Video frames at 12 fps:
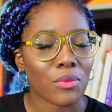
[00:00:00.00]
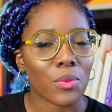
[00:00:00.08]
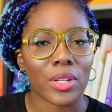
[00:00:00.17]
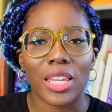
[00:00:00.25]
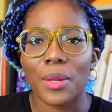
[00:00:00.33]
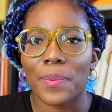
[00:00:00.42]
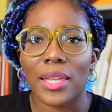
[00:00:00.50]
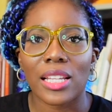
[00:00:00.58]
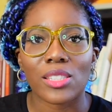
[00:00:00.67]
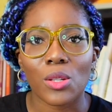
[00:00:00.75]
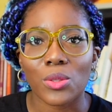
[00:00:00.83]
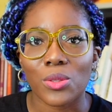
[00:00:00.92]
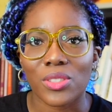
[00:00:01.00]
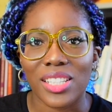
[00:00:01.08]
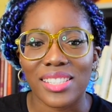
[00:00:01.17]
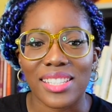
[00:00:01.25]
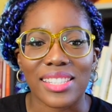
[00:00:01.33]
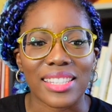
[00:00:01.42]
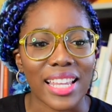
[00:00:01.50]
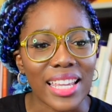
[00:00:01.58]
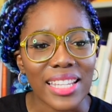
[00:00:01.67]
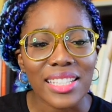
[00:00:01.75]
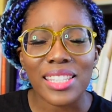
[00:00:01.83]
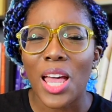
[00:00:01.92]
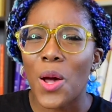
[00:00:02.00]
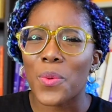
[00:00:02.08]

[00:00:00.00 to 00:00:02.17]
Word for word: we're keeping a social justice lens.